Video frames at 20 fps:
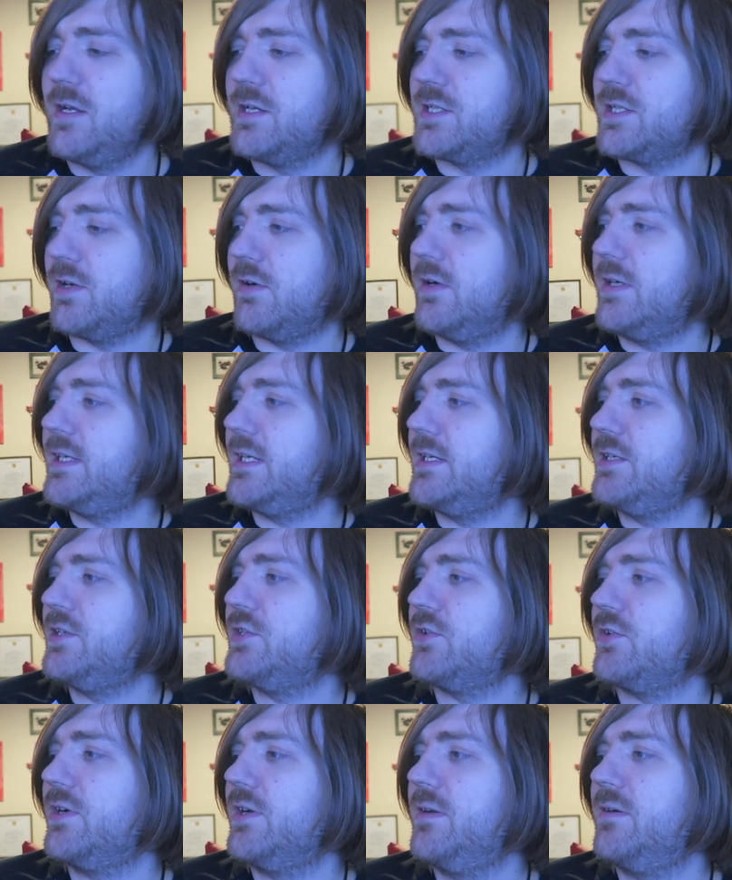So I did
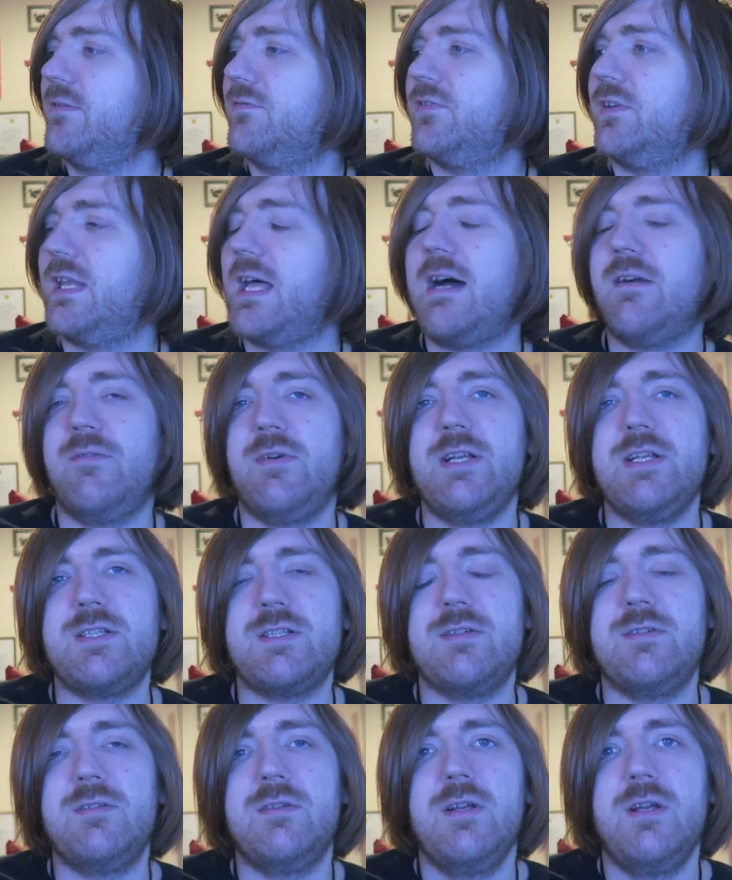enjoy it for that
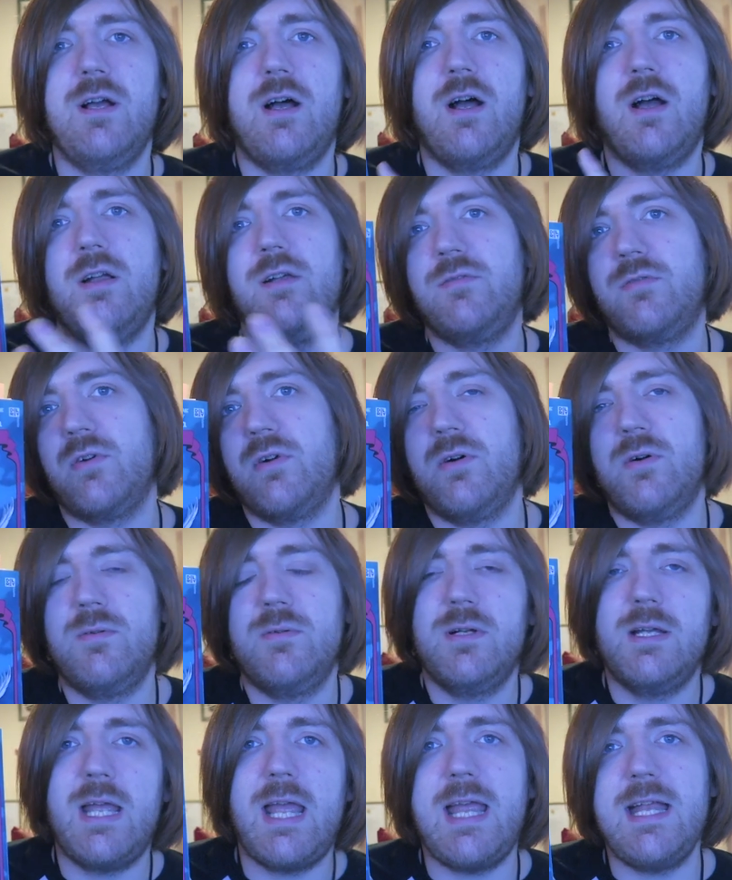reason.
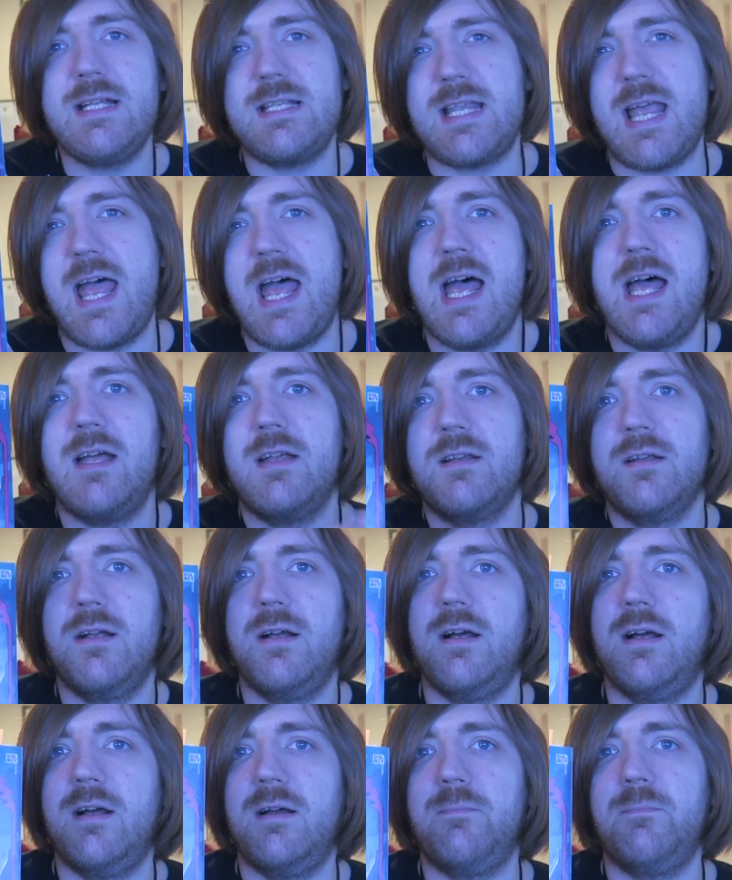Overall, it's air.
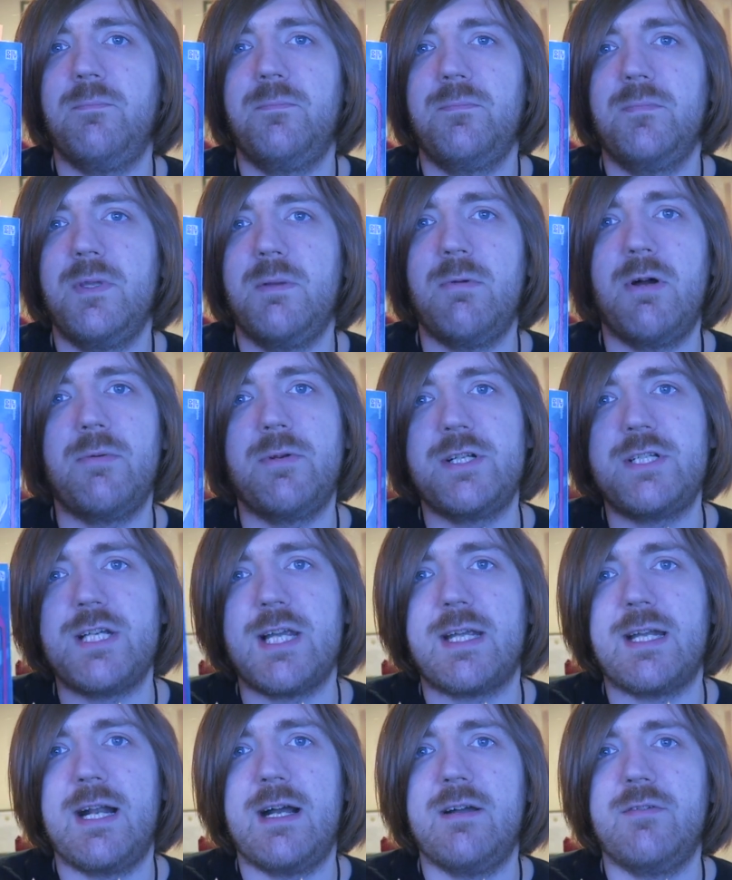Um, you might want to
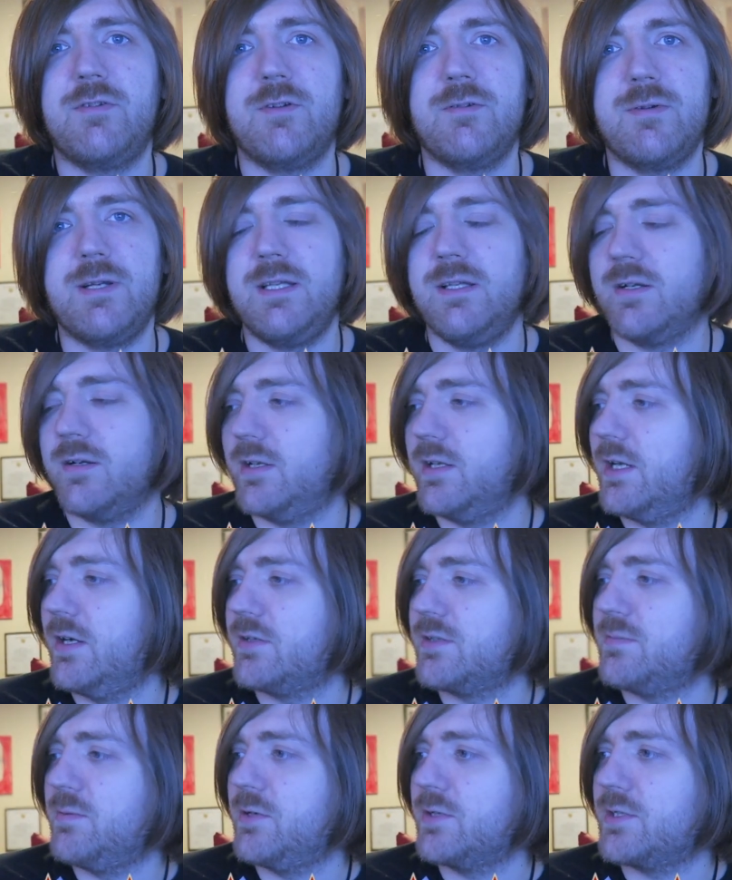check it out if you're reading the
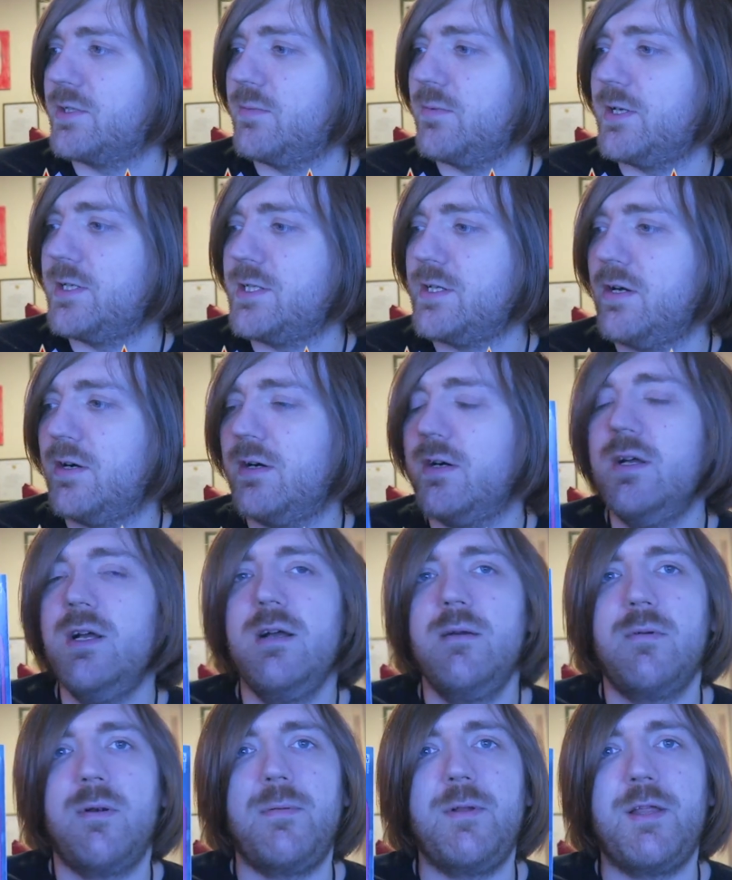Oz books, otherwise not.
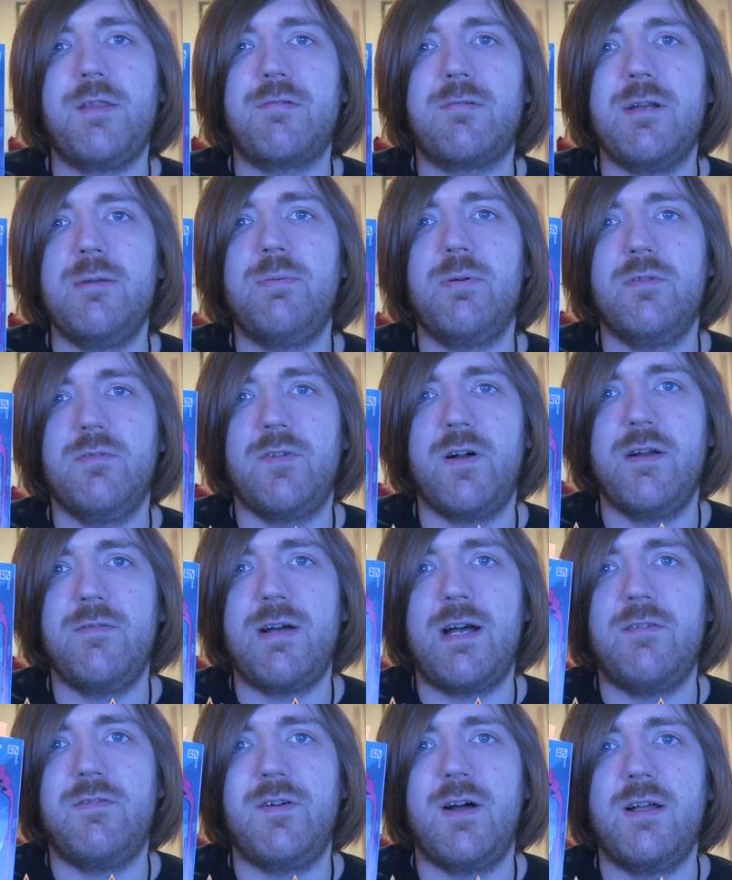Probably a 3.5 out
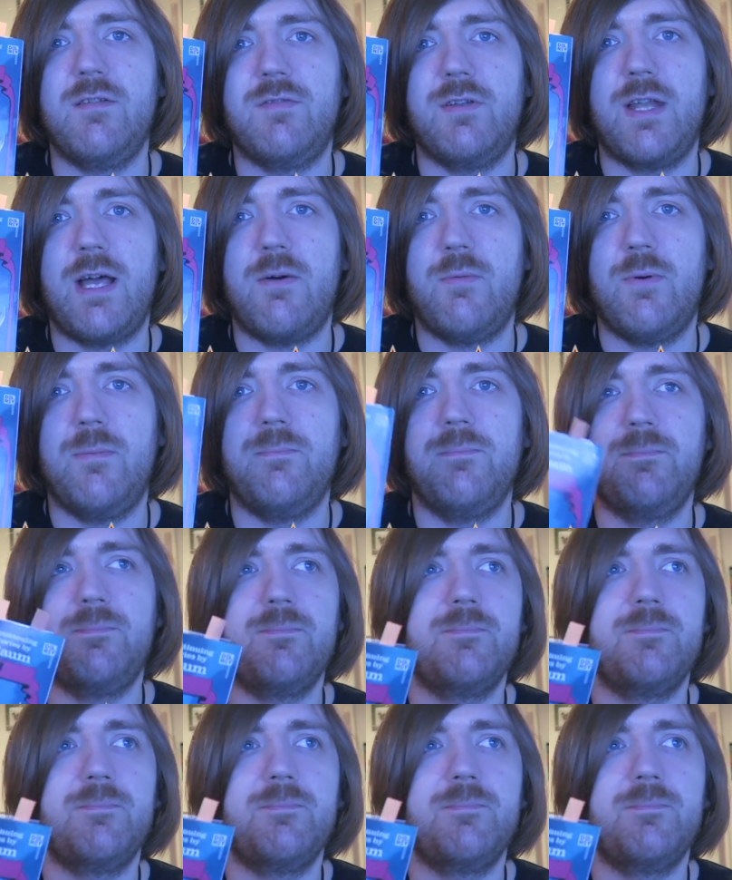of 5 for that one.